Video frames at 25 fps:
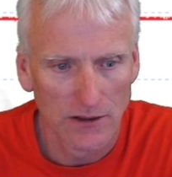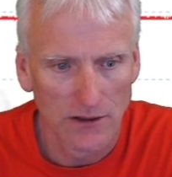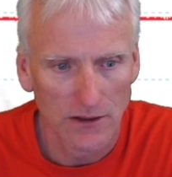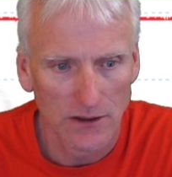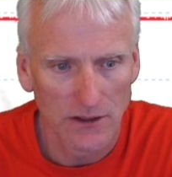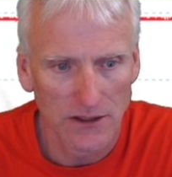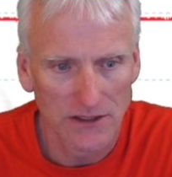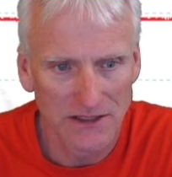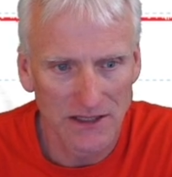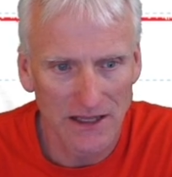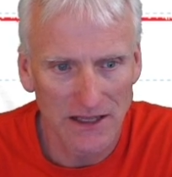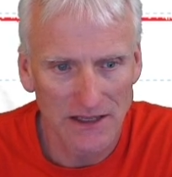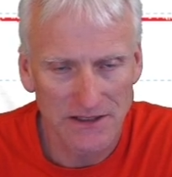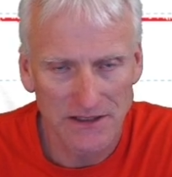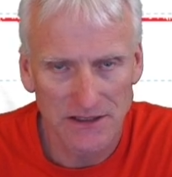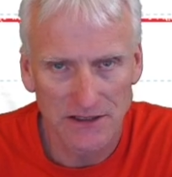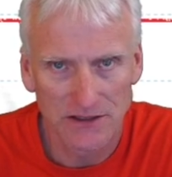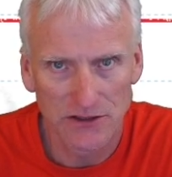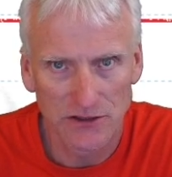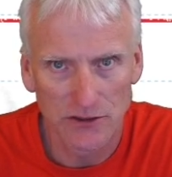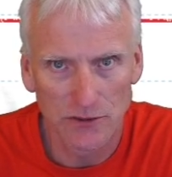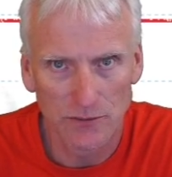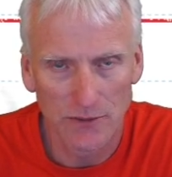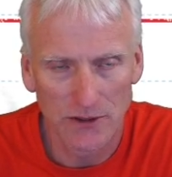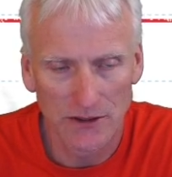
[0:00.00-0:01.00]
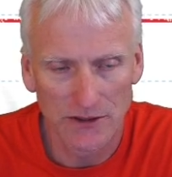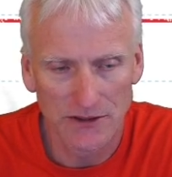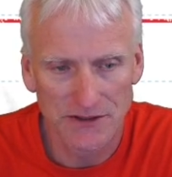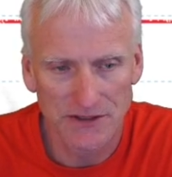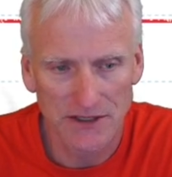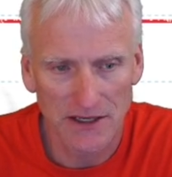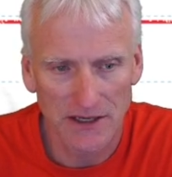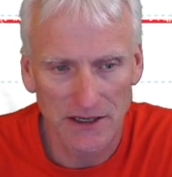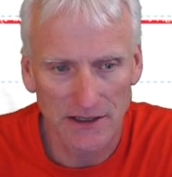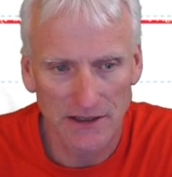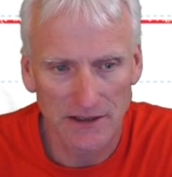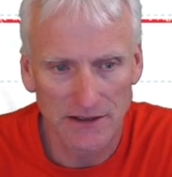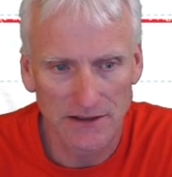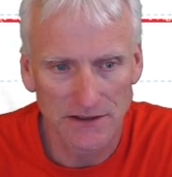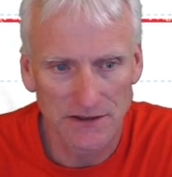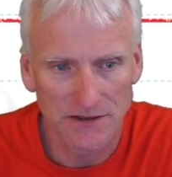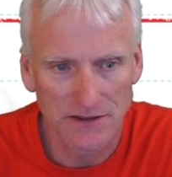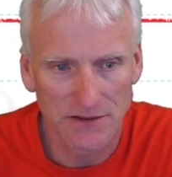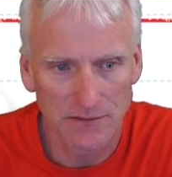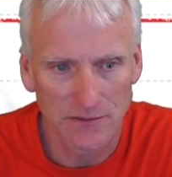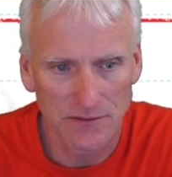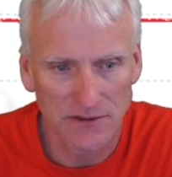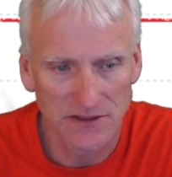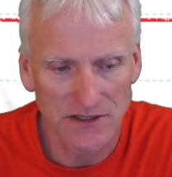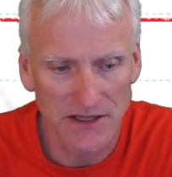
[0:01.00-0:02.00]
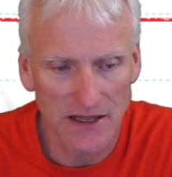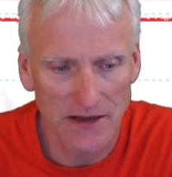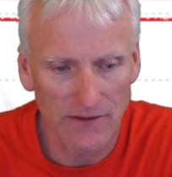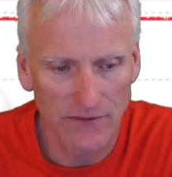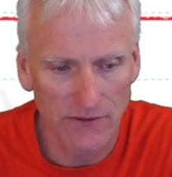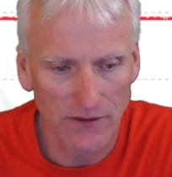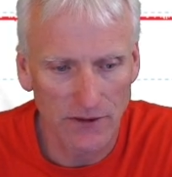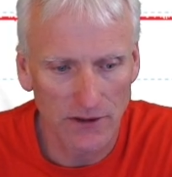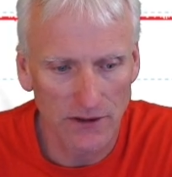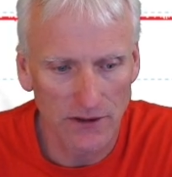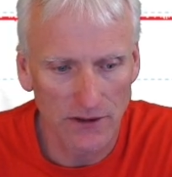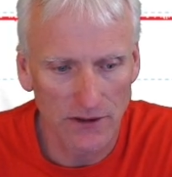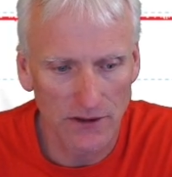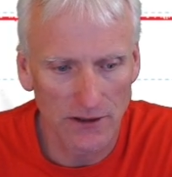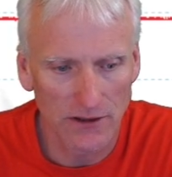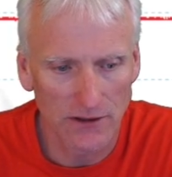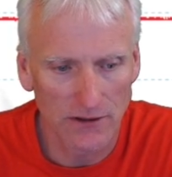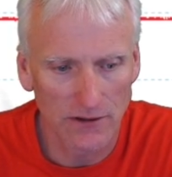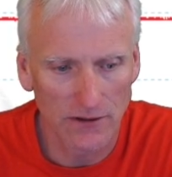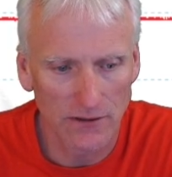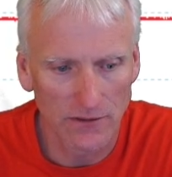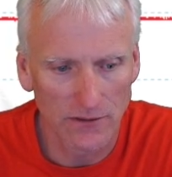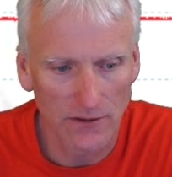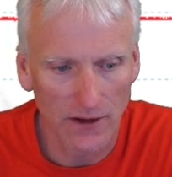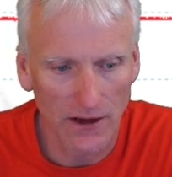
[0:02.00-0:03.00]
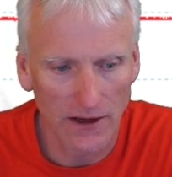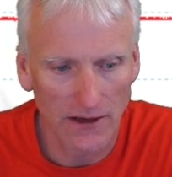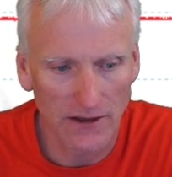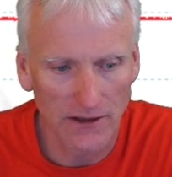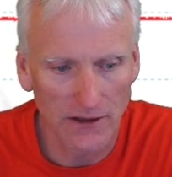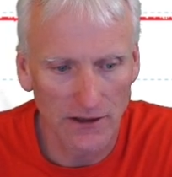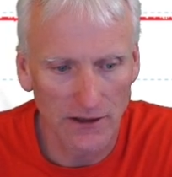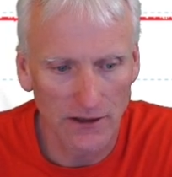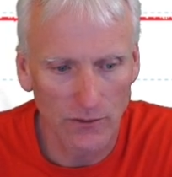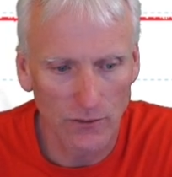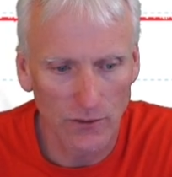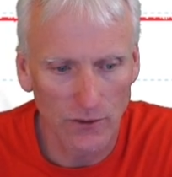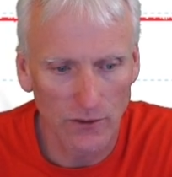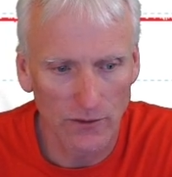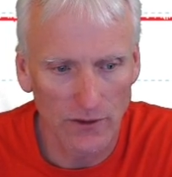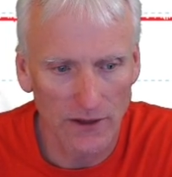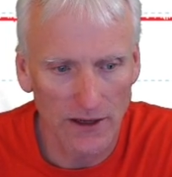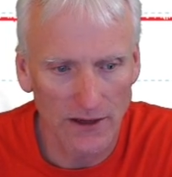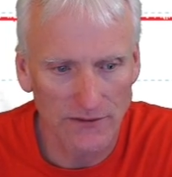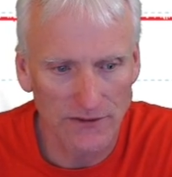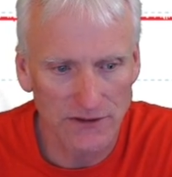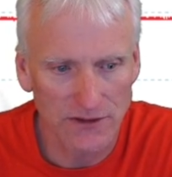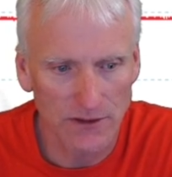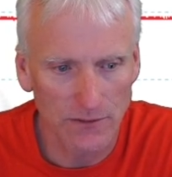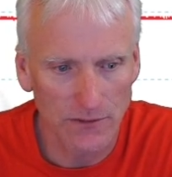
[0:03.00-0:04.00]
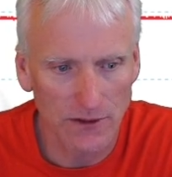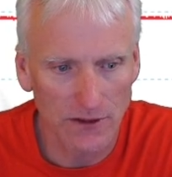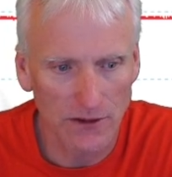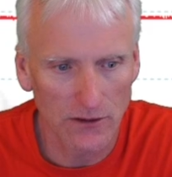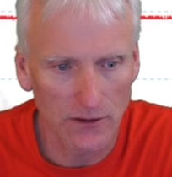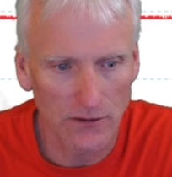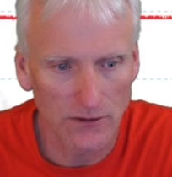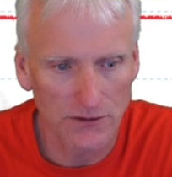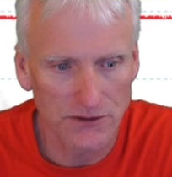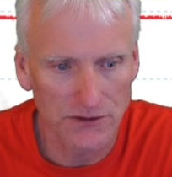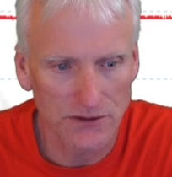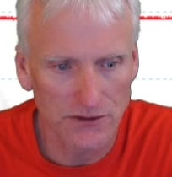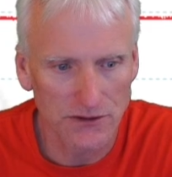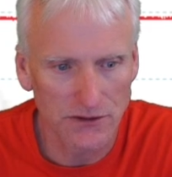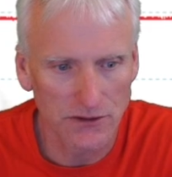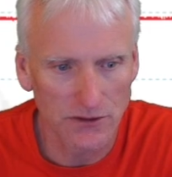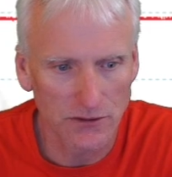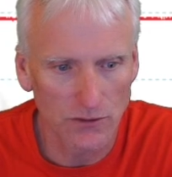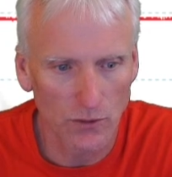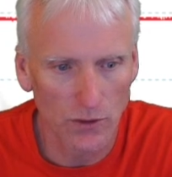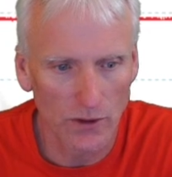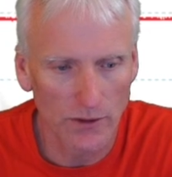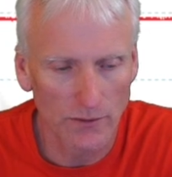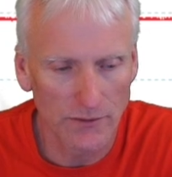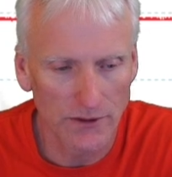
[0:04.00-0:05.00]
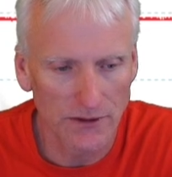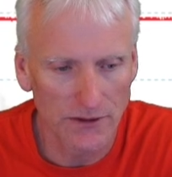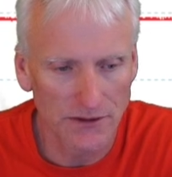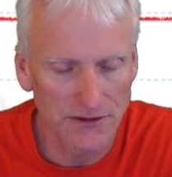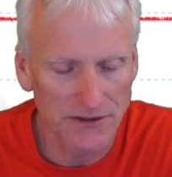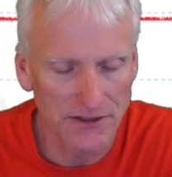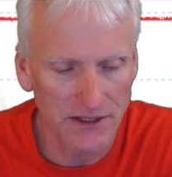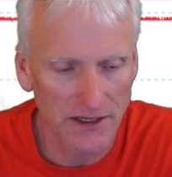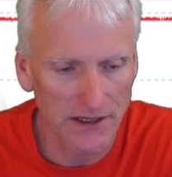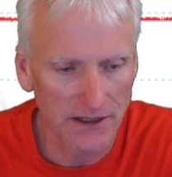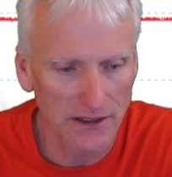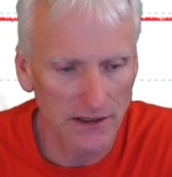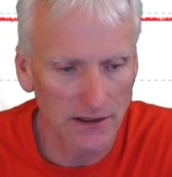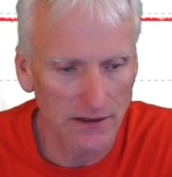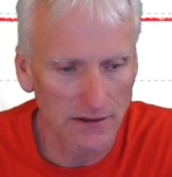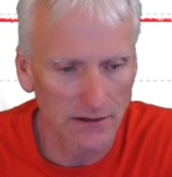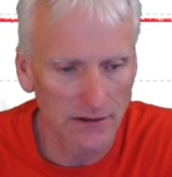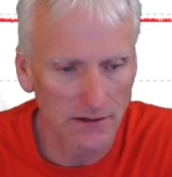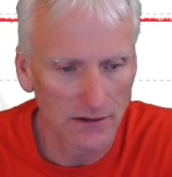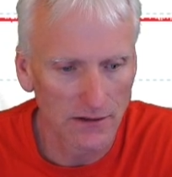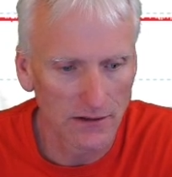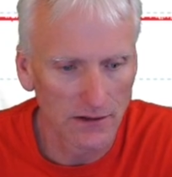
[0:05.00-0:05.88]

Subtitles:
is less than 2 milliseconds. It's not very good. Ideally, we would have something closer to 1 millisecond.